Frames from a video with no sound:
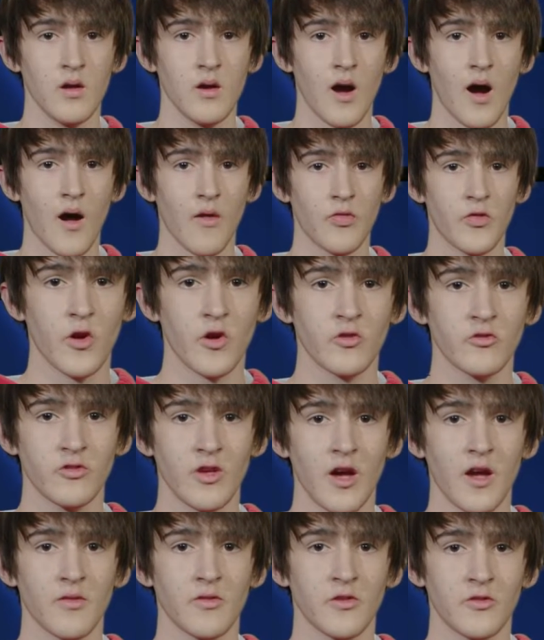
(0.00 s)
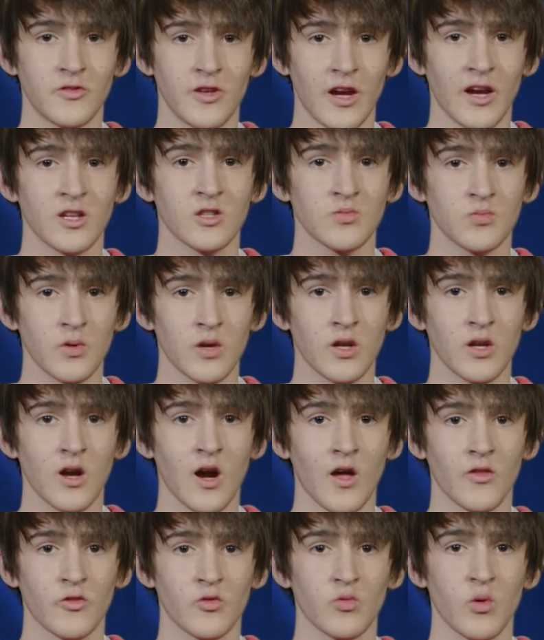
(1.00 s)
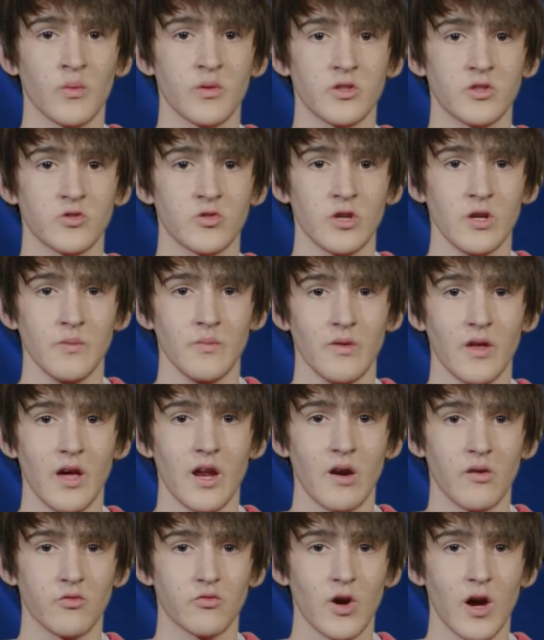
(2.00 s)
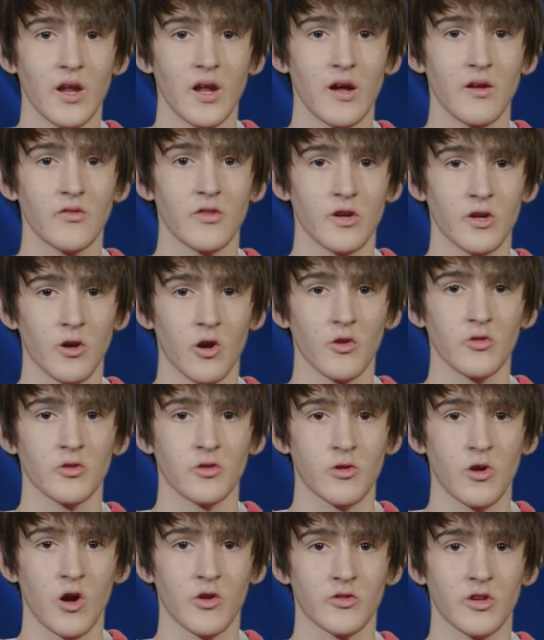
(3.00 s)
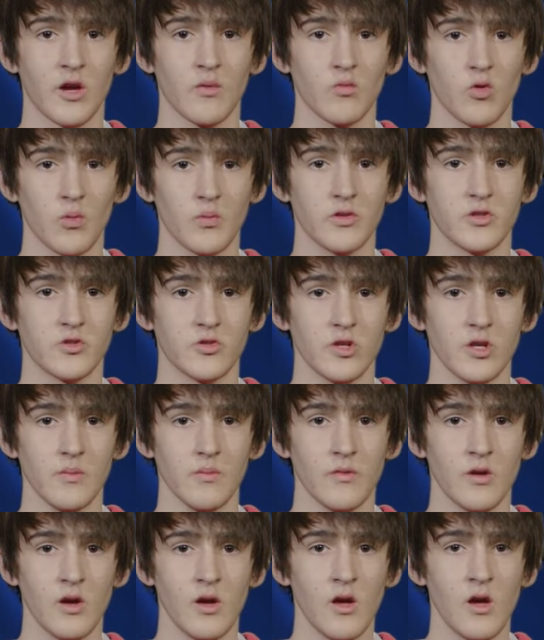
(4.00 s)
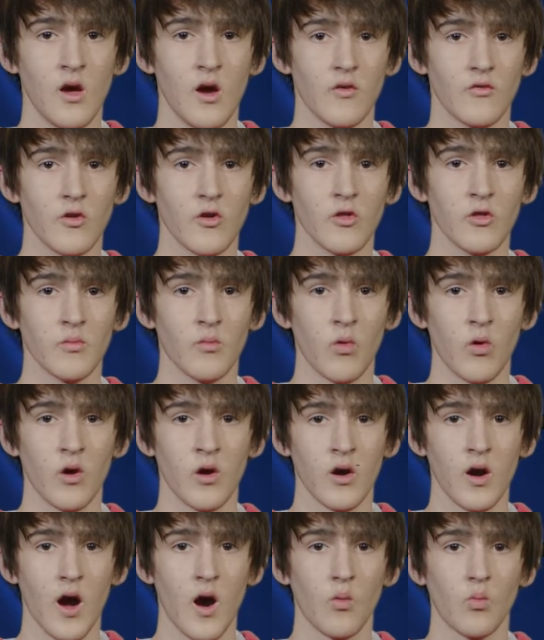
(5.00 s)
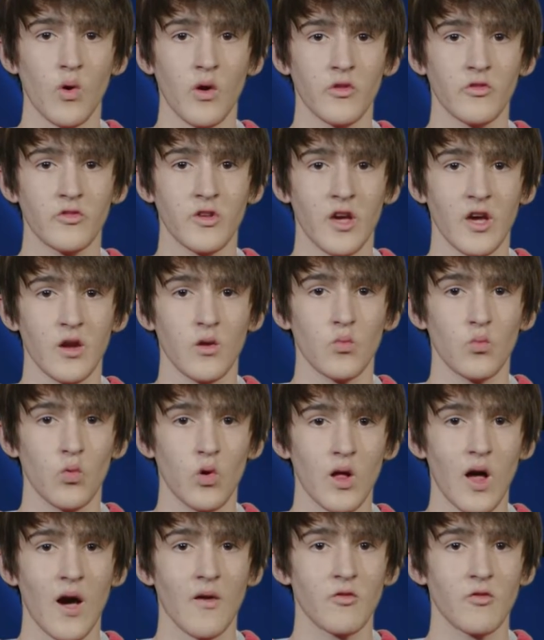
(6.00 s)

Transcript: On Thursday, the second spring concert will be streamed. And on Friday, the girls lacrosse game will be streamed. Furthermore, on Wednesday, we'll have